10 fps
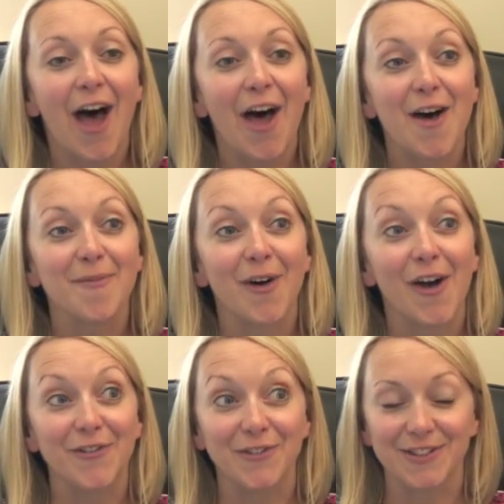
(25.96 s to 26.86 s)

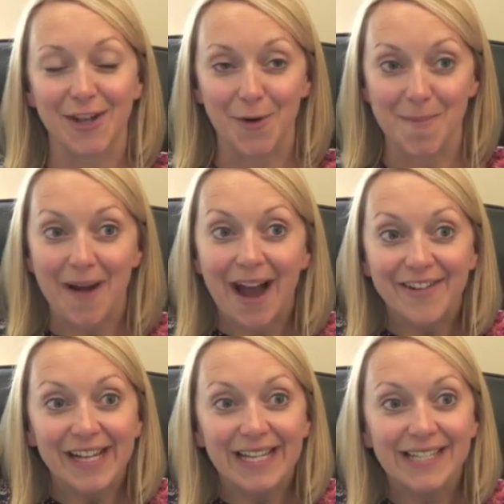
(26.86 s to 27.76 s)
I've also got
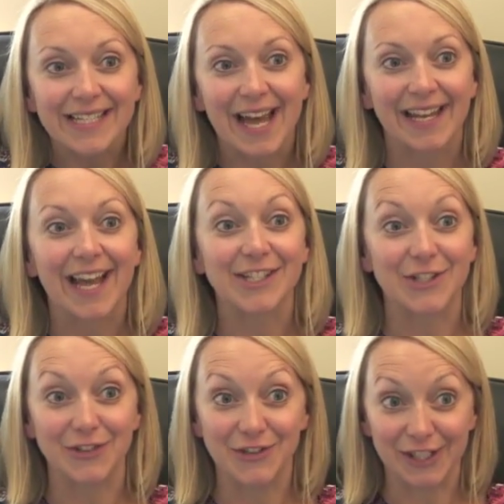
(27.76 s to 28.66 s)
married and had
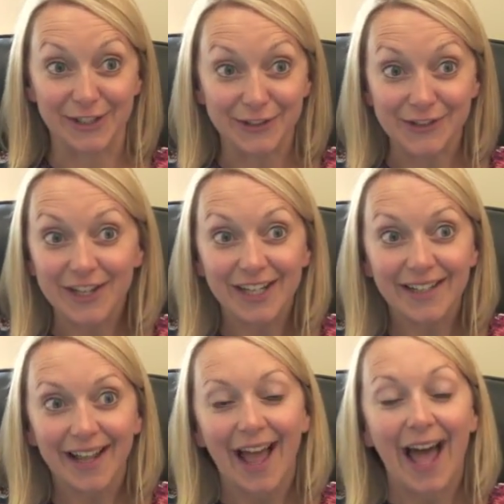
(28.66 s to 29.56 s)
2
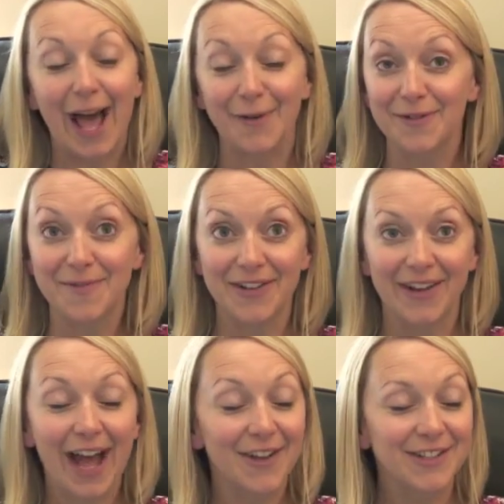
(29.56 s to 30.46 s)
children, and we've
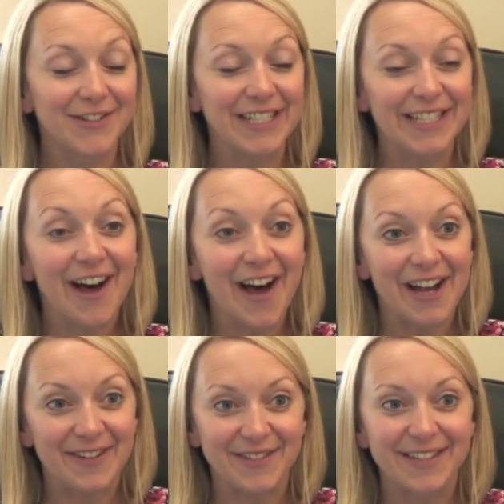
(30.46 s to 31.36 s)
moved house 3
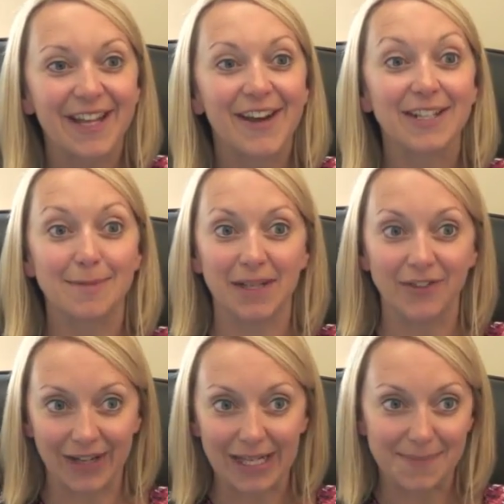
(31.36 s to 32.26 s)
times. So it's
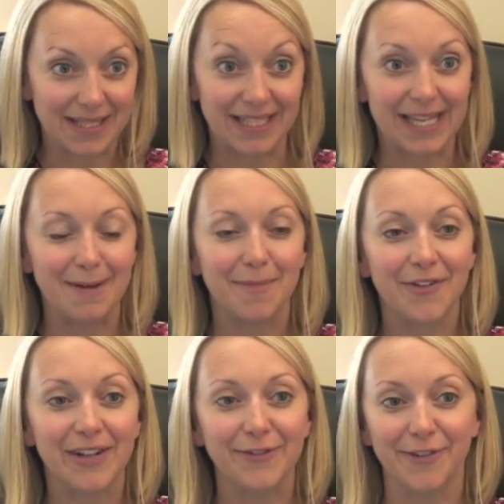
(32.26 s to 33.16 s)
been really busy,
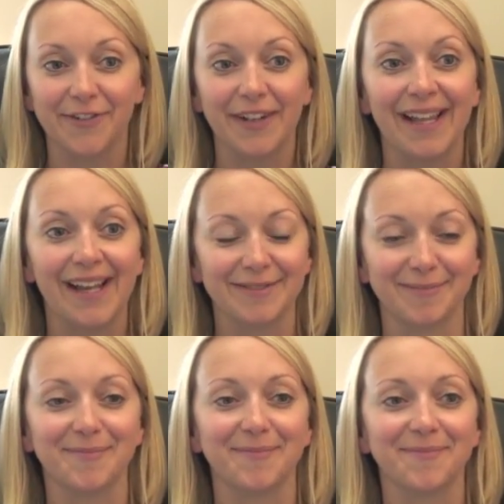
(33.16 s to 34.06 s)
but really fulfilling.